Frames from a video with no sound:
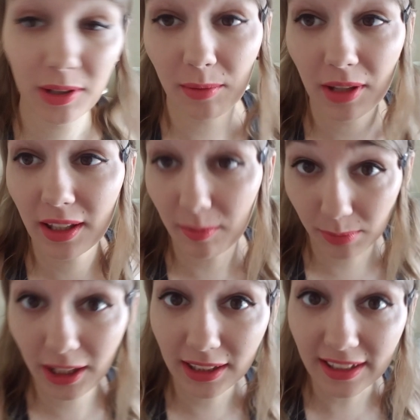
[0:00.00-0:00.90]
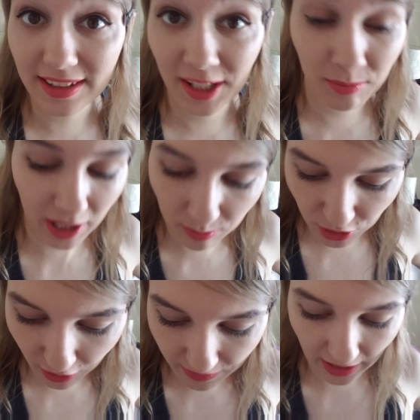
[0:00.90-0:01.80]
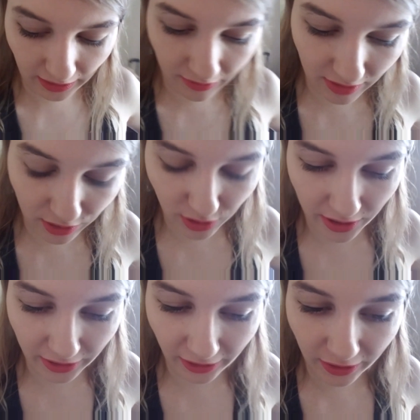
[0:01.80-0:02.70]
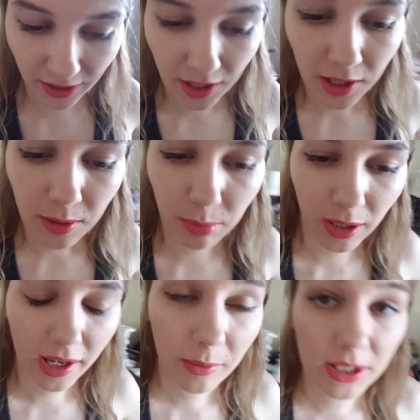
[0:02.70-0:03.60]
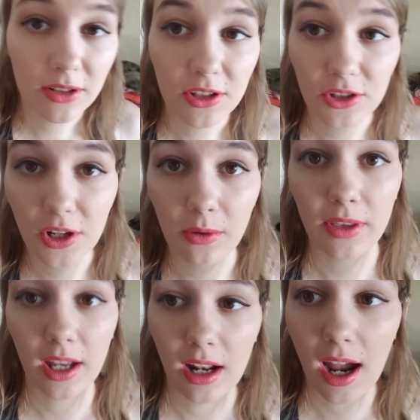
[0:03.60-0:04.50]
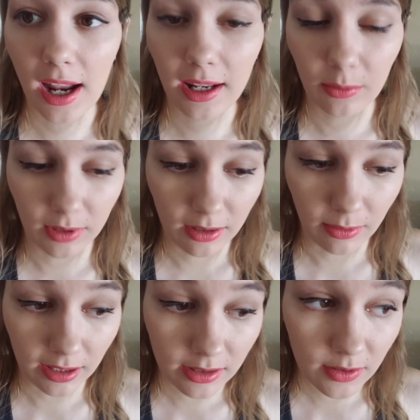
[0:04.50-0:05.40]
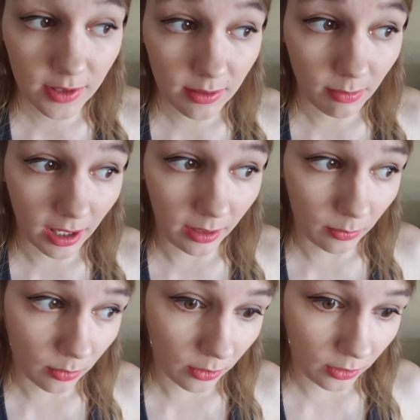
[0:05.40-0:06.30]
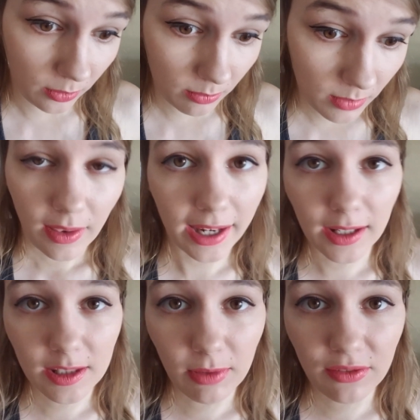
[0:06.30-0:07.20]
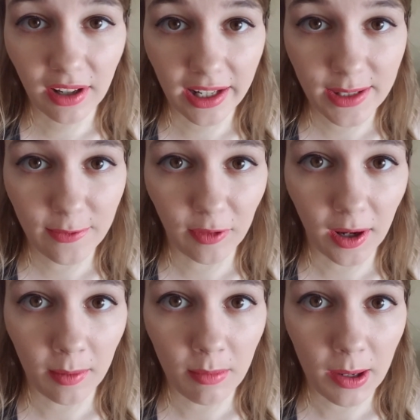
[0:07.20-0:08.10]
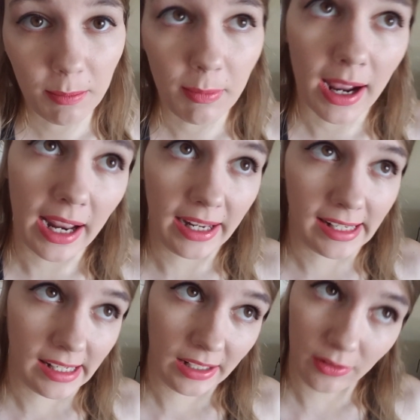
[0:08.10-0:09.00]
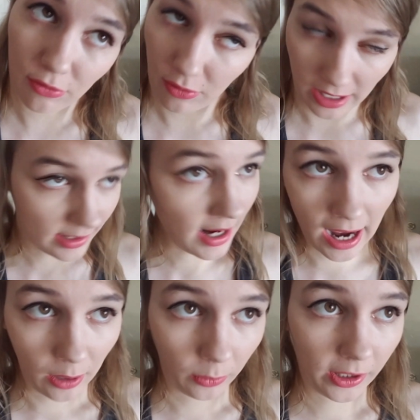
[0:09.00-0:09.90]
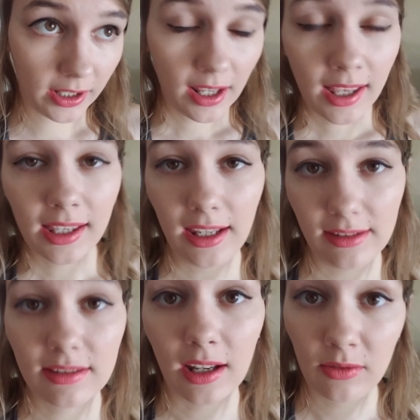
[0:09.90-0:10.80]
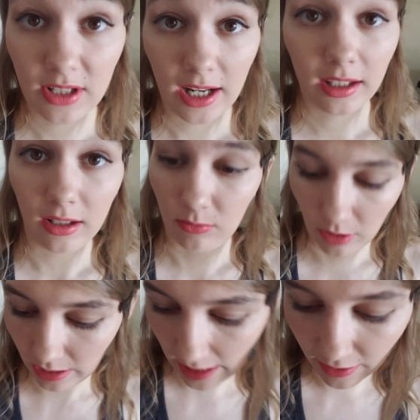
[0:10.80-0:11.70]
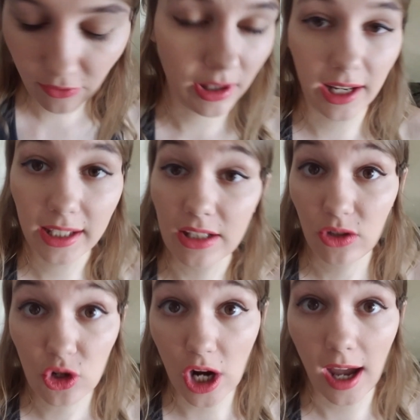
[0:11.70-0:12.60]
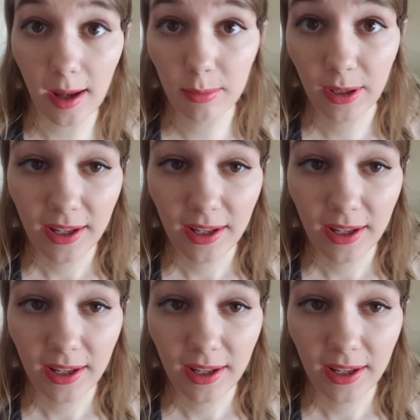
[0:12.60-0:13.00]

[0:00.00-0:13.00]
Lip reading: can completely see me, I'm sure, if they tried to look. But I wanted to show that I rearranged my room. I got some advice from my friend Howard. He's a sound tech in real life for like his job.